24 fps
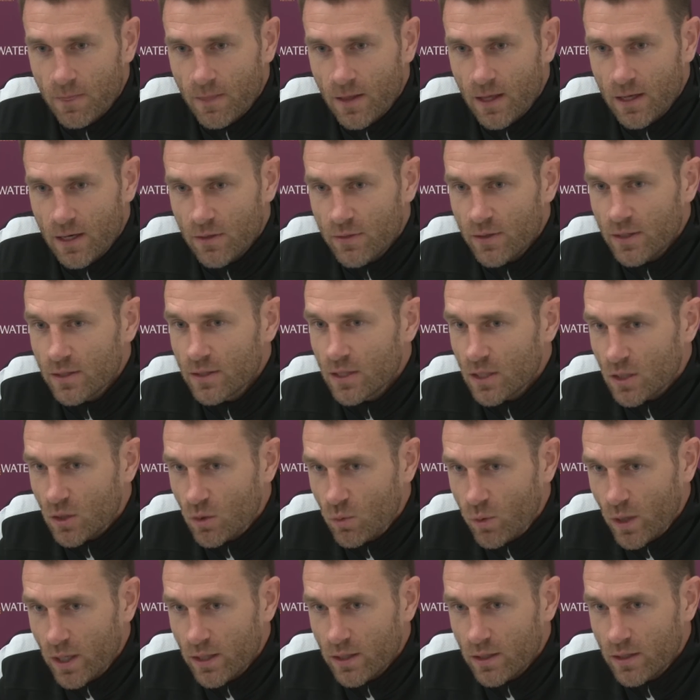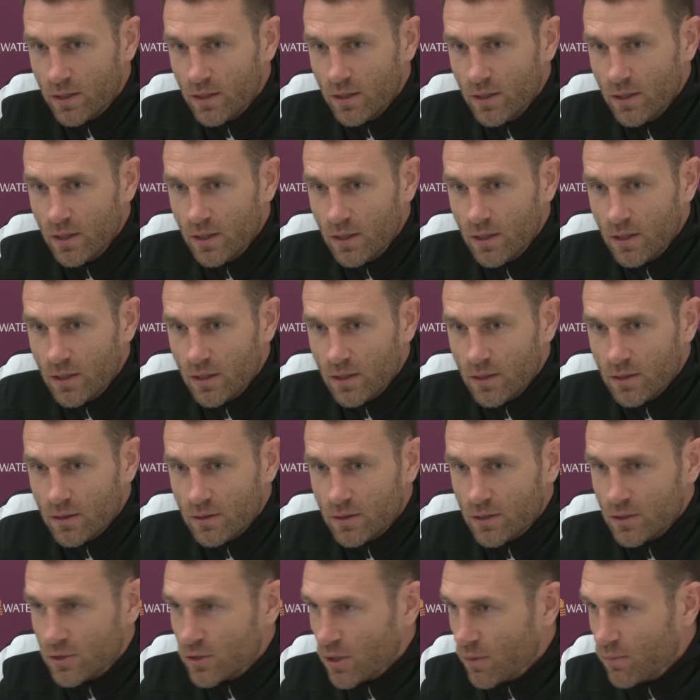And I think they're quick
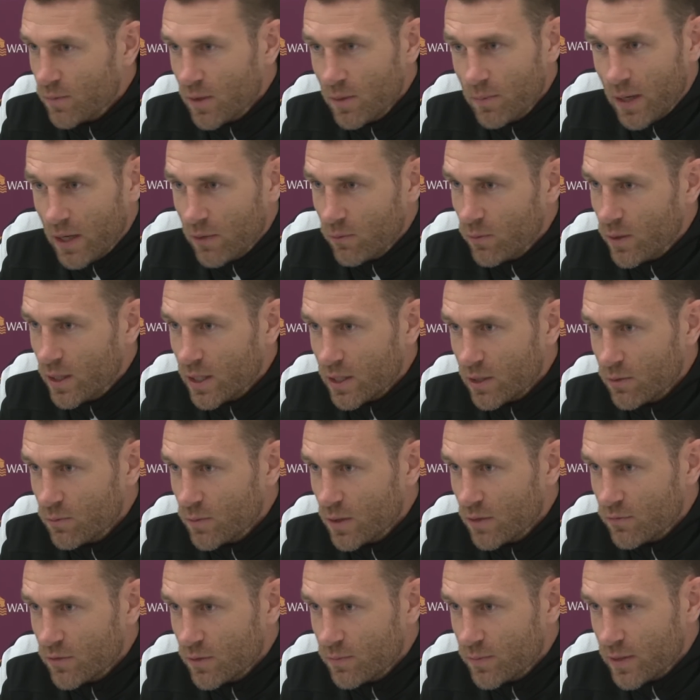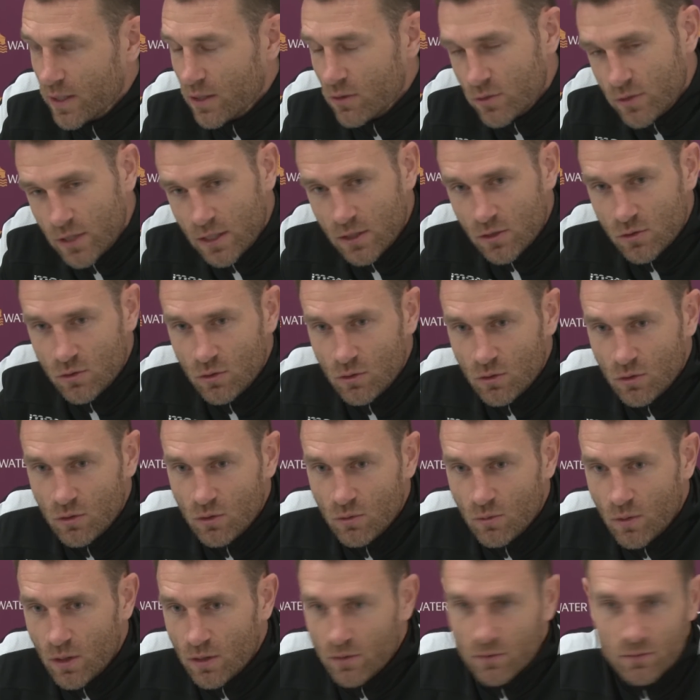to jump in the bandwagon with everybody else. Things don't
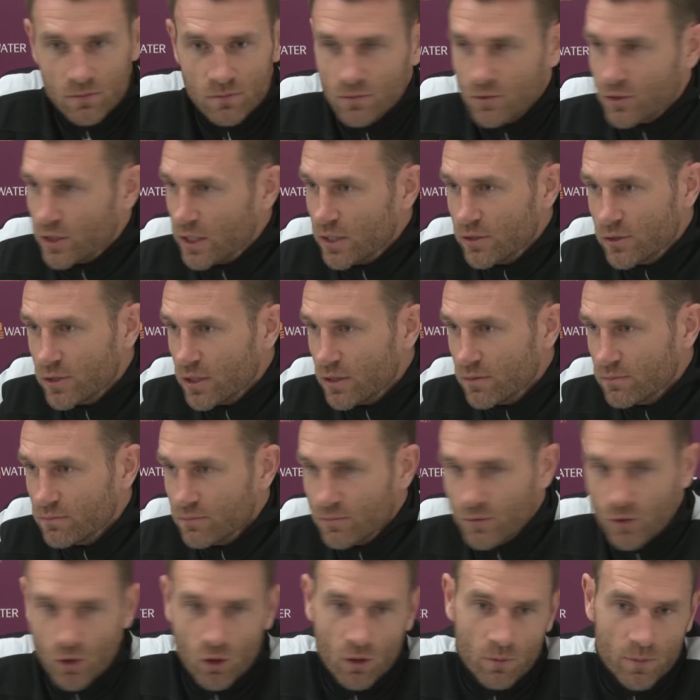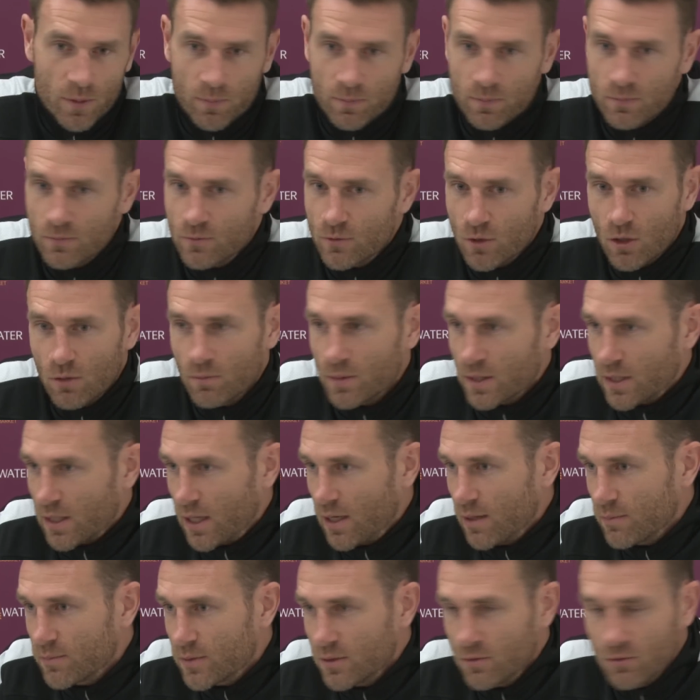go well, change it. Drop the
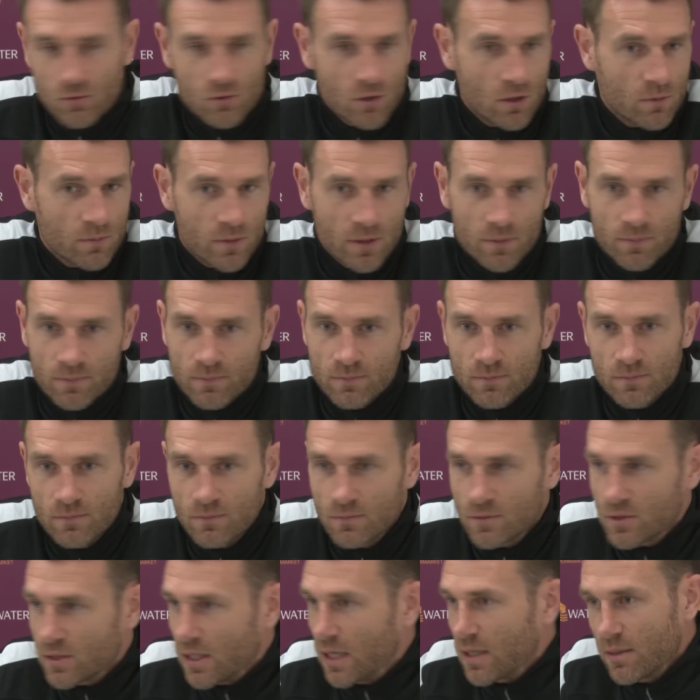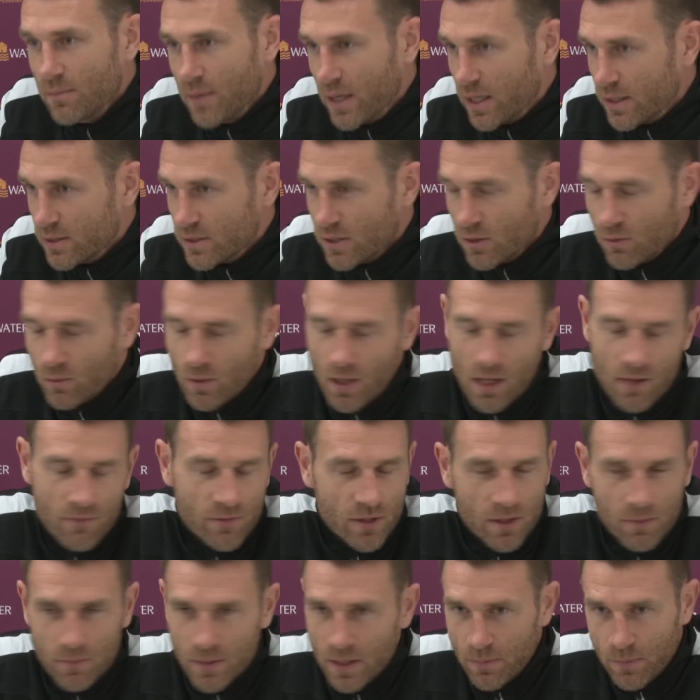captain, drop the sacking manager,
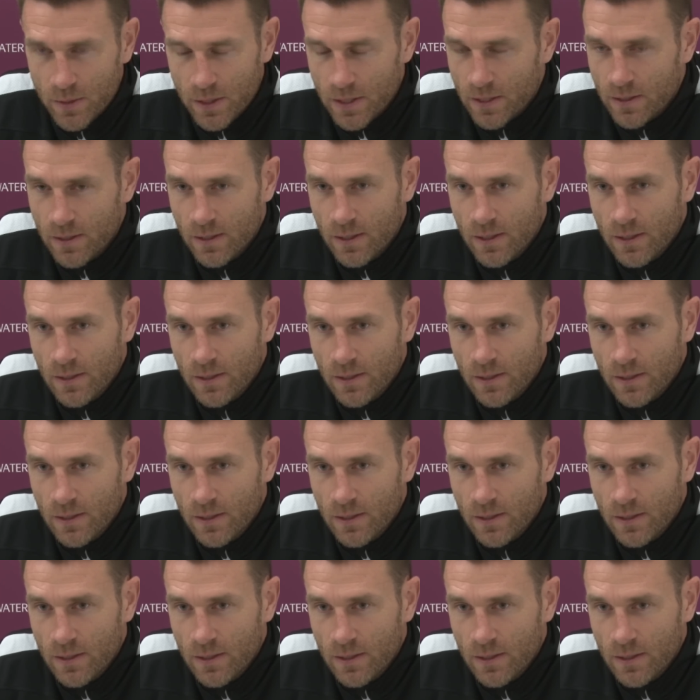whatever it may be.